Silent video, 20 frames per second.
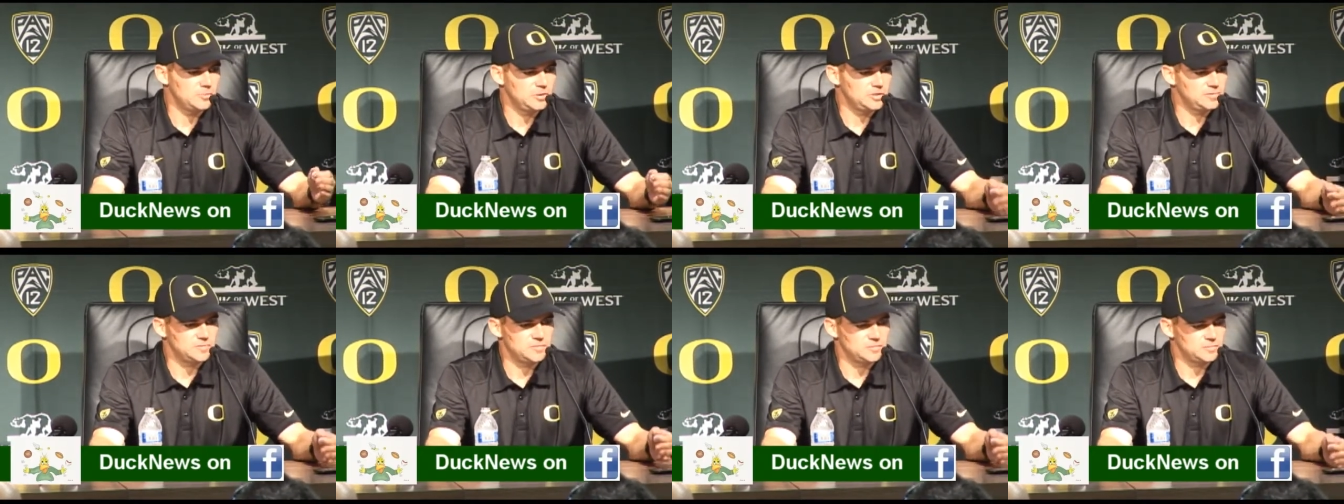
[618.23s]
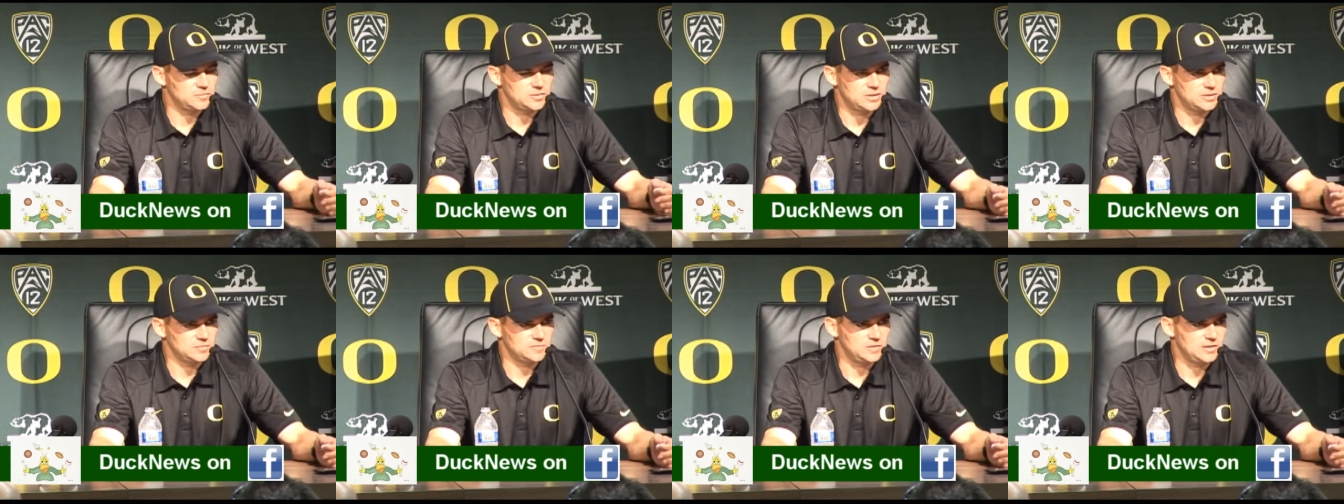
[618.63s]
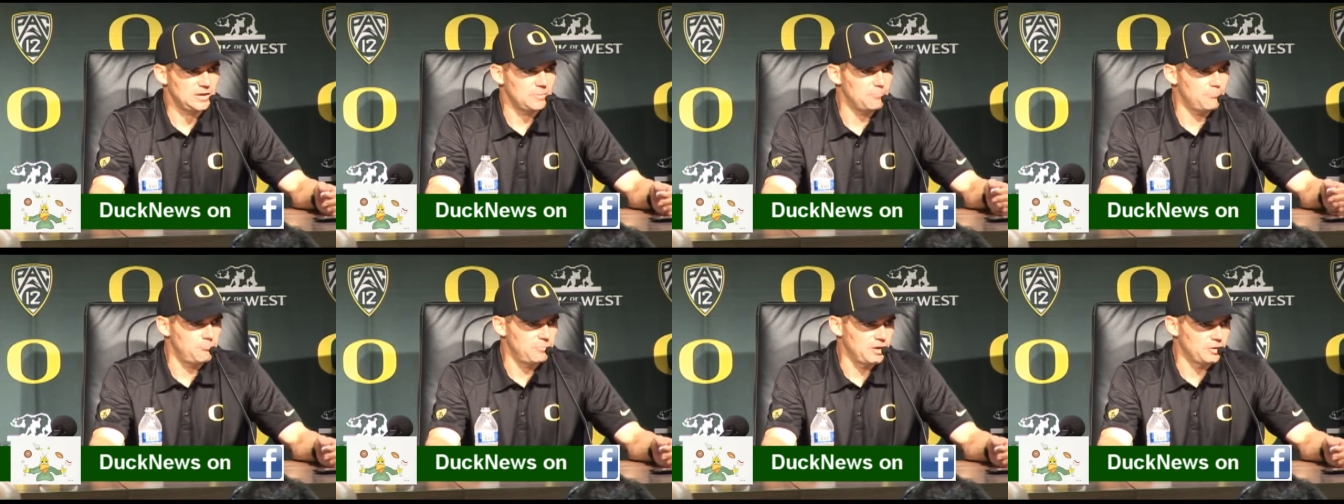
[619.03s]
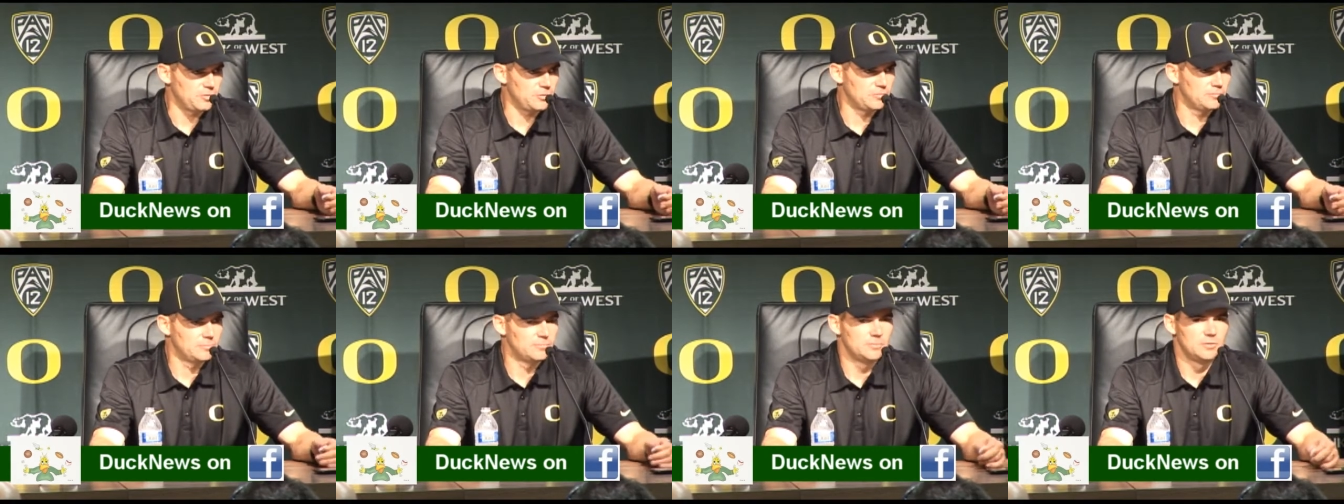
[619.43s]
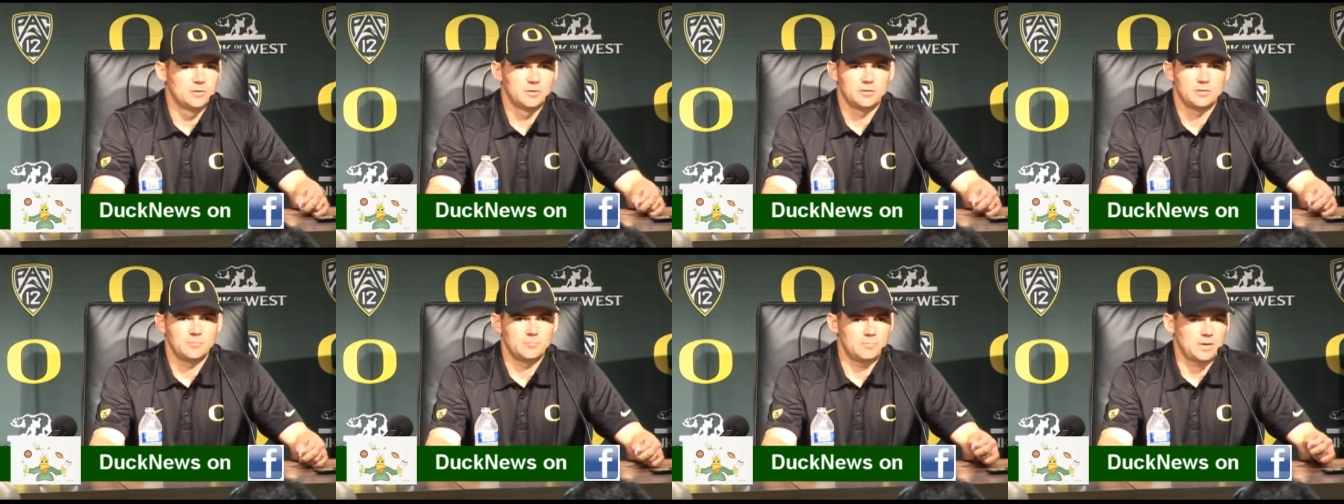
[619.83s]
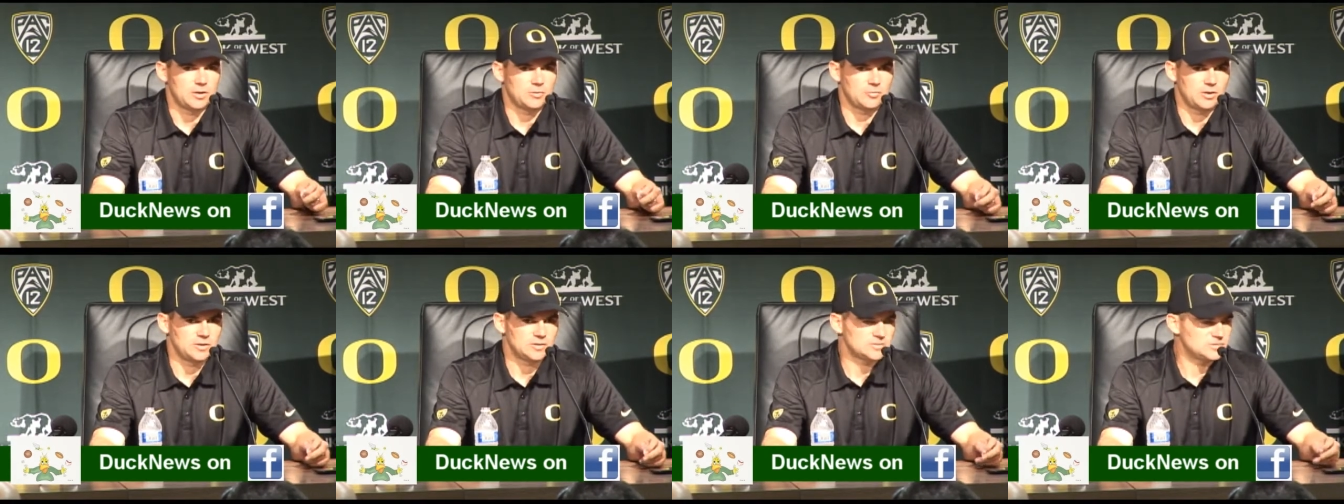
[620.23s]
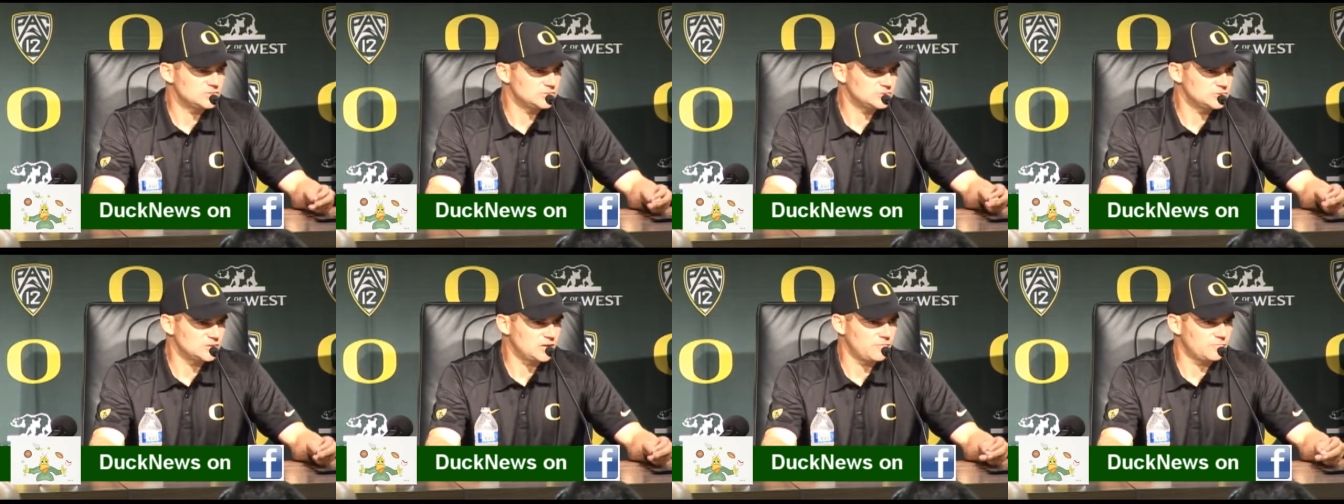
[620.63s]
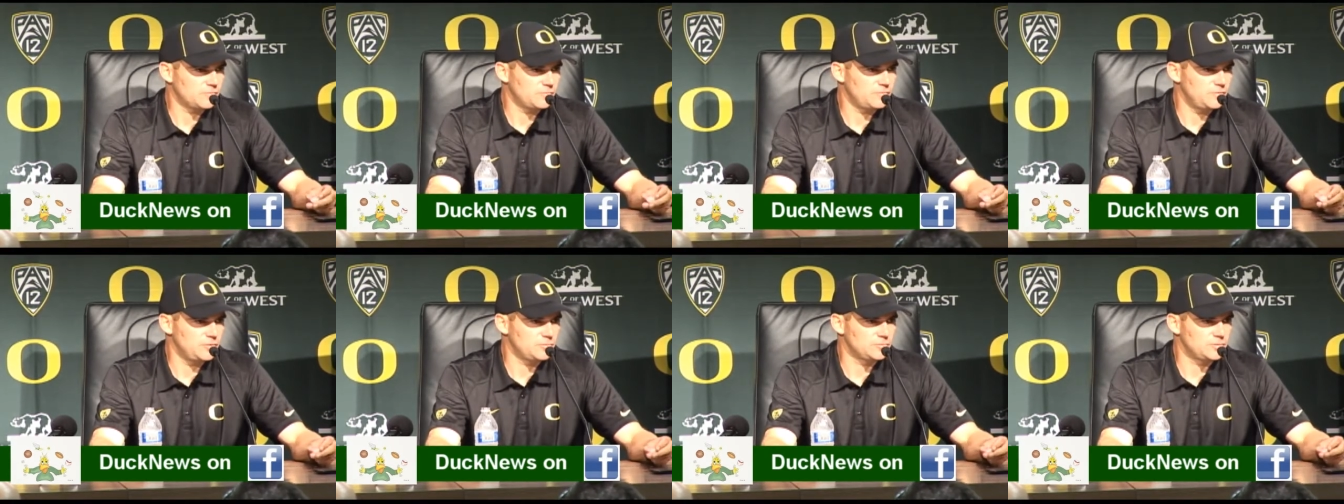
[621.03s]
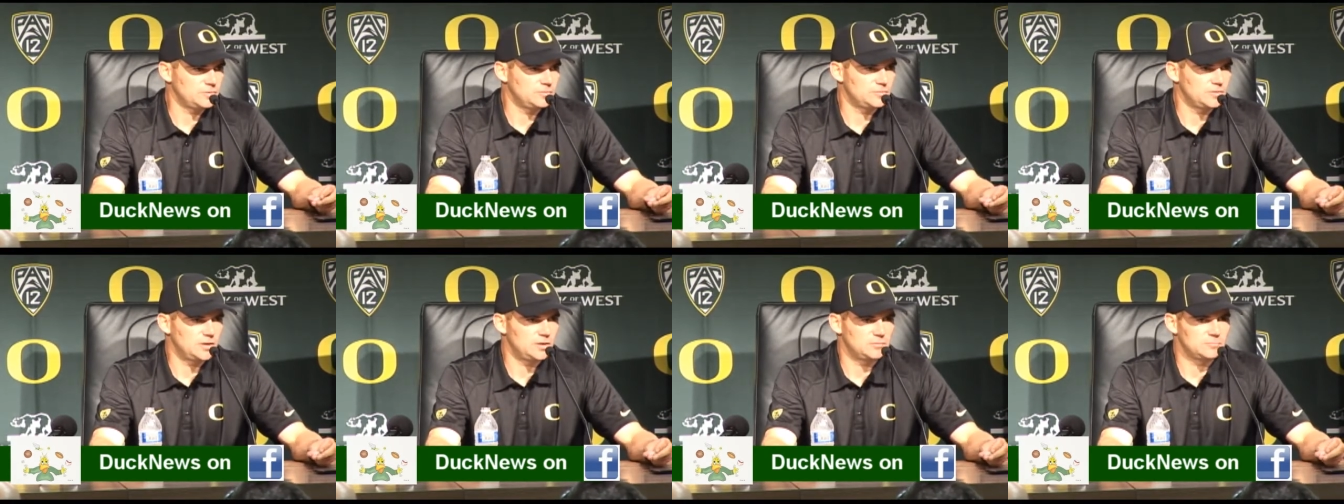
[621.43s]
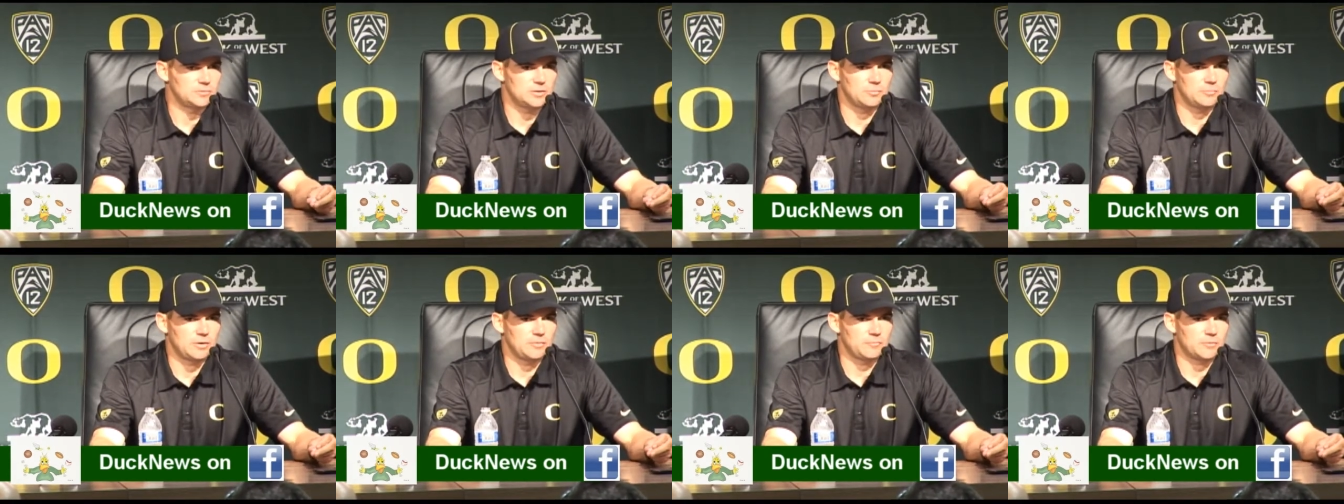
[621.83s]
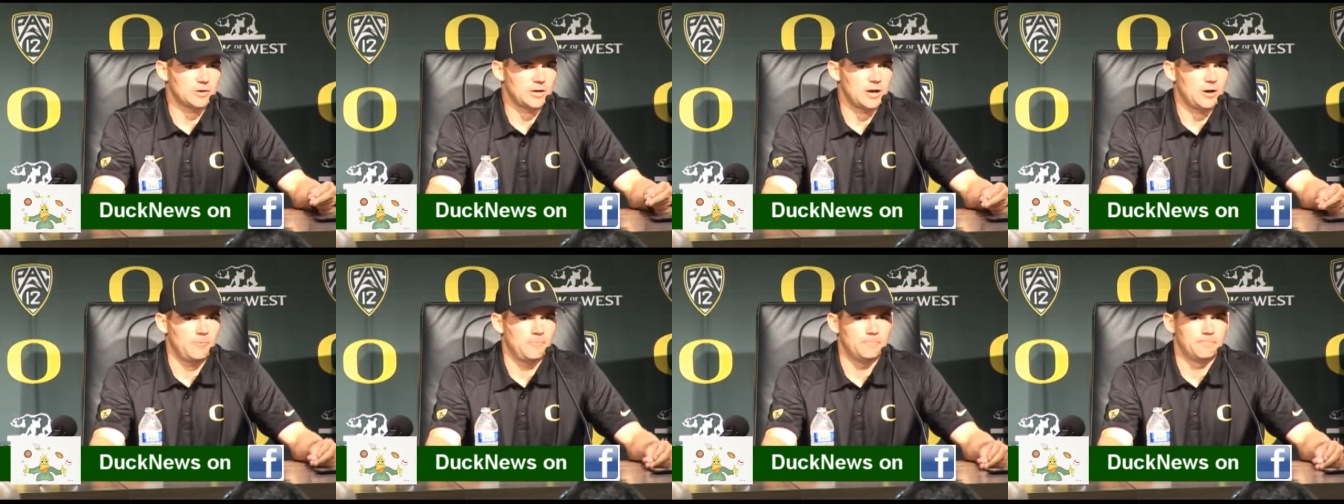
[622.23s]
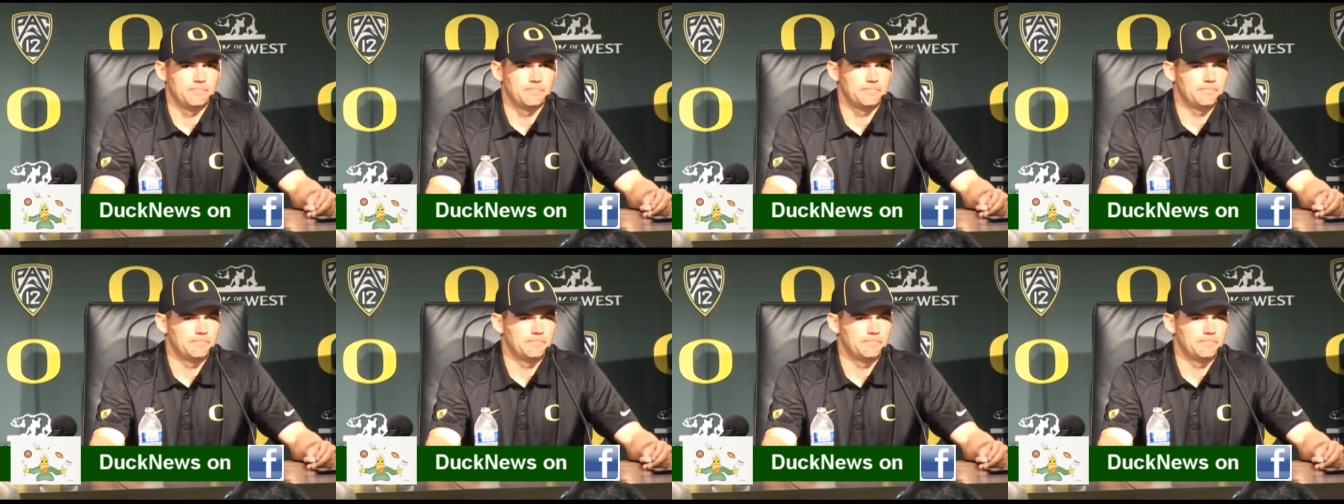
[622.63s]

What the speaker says: We need to get better, make great decisions off the field, and get ready for Cal.